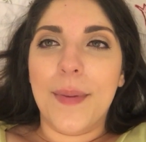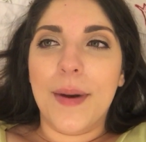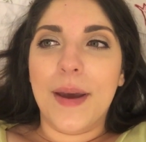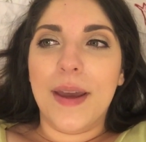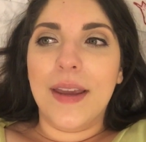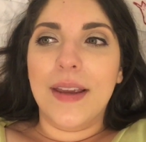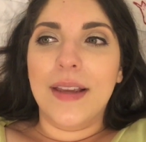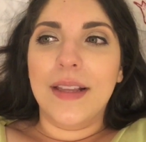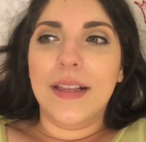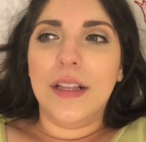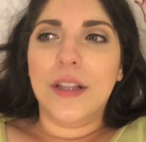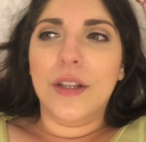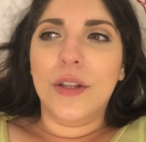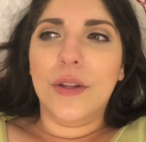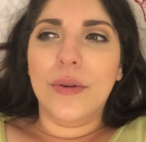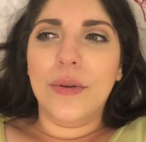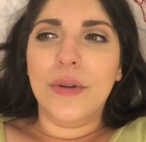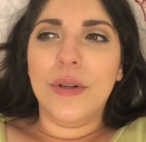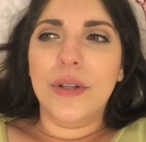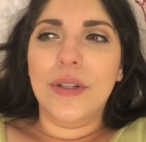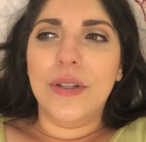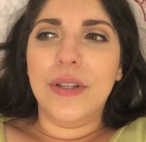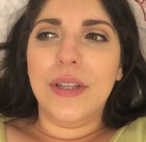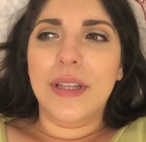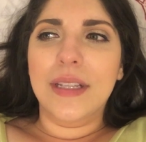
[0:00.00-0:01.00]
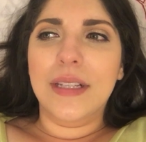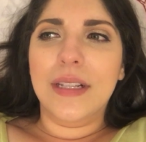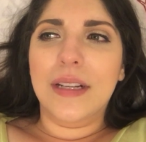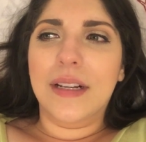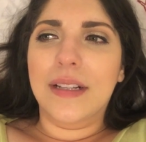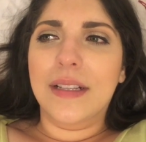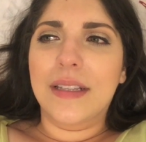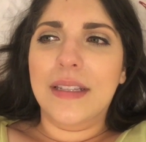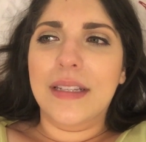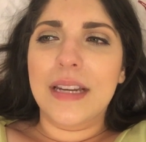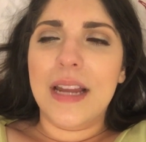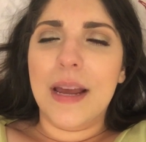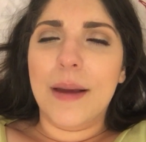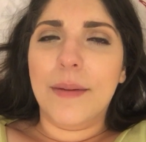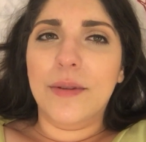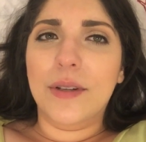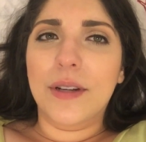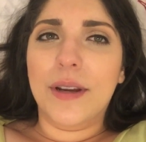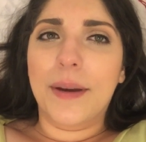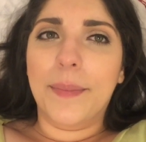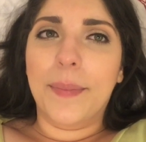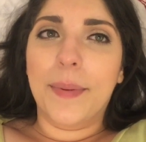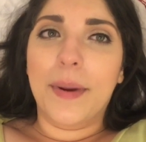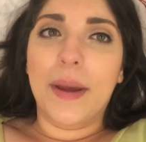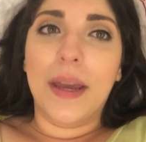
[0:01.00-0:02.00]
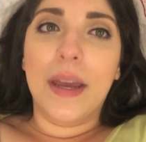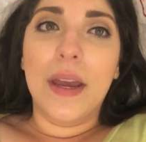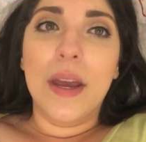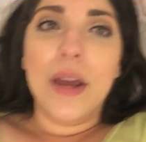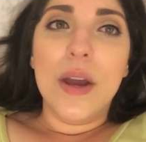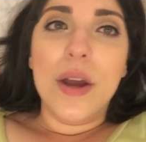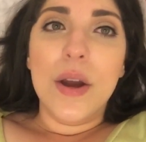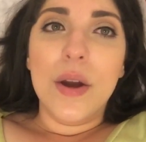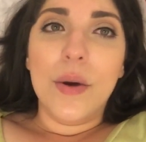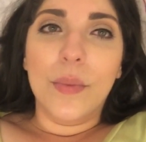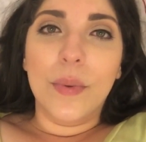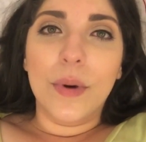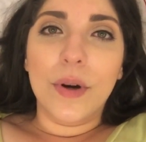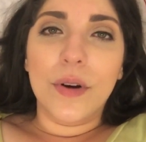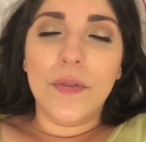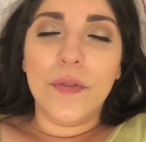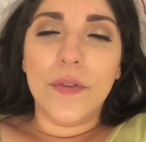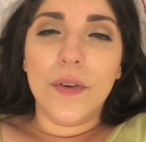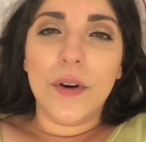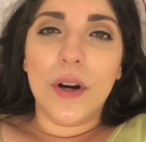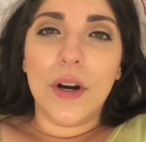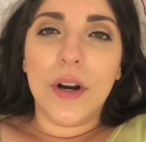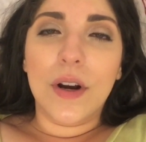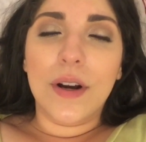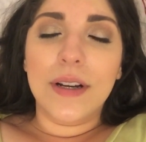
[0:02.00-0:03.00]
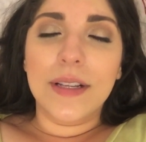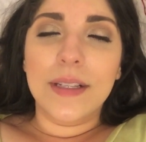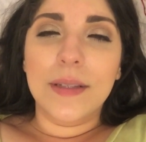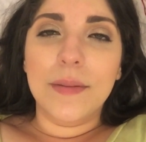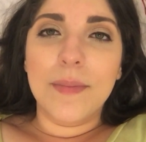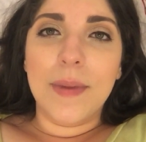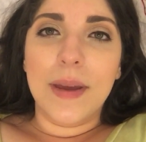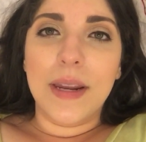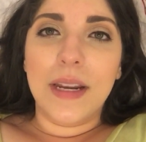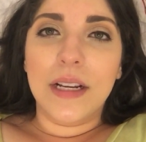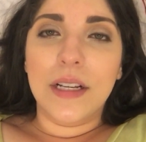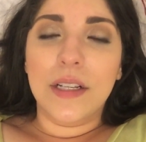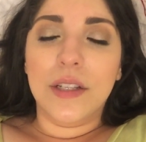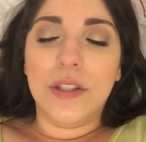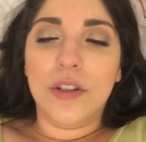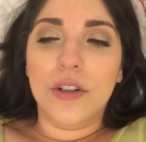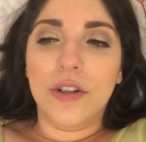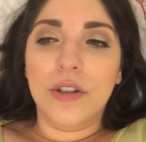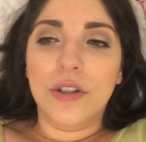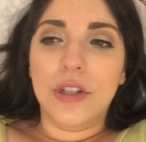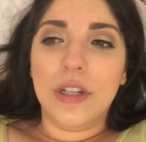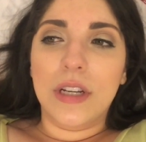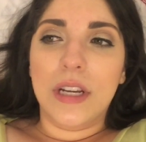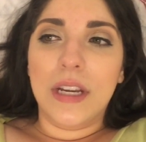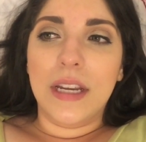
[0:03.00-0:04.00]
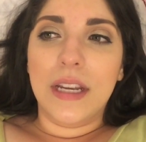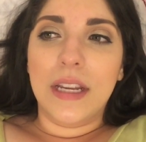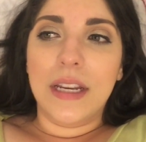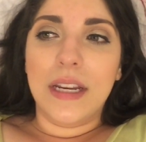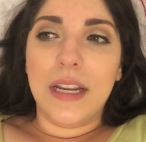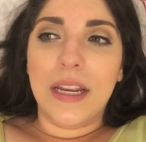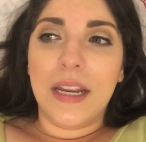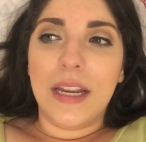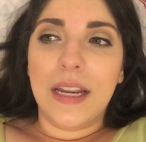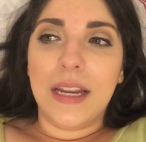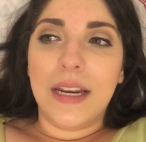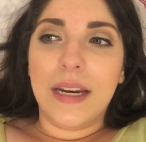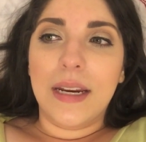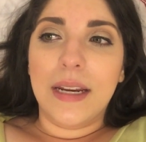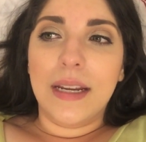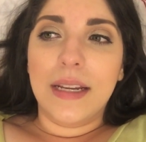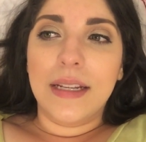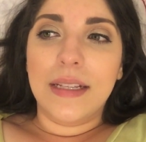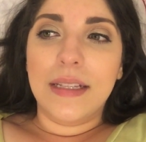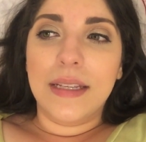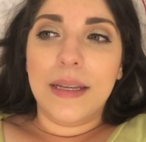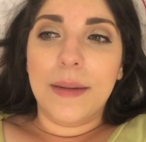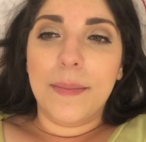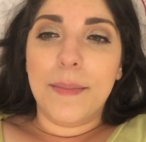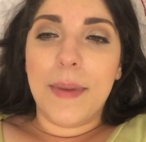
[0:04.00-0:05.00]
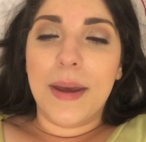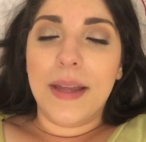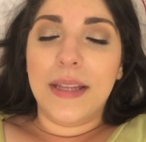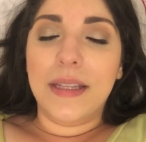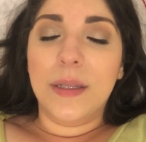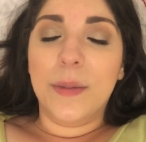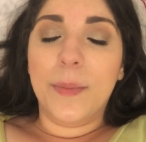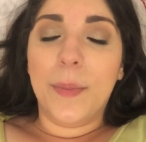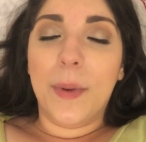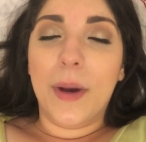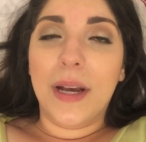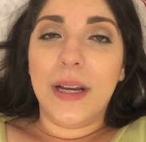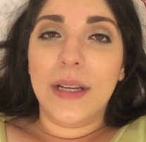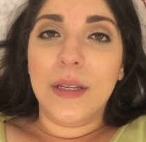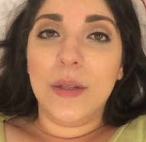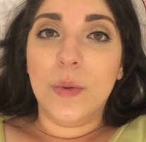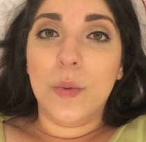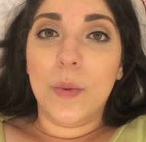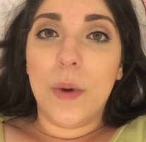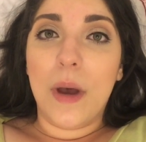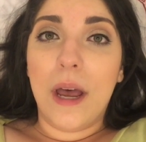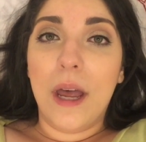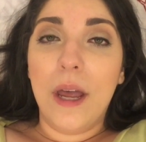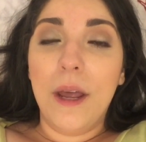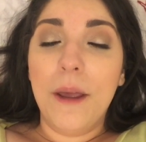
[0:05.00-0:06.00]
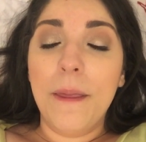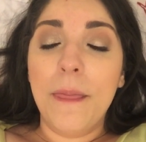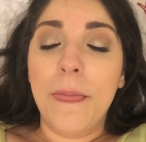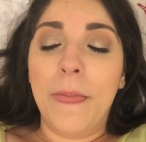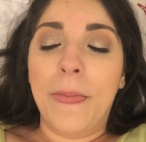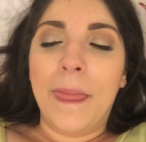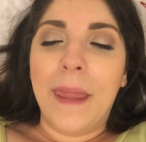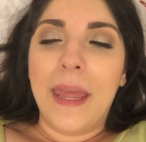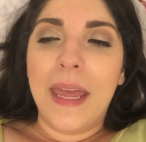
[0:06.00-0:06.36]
I alluded to this on Snapchat, but work for a cosmetic surgeon and it's a med spa as well.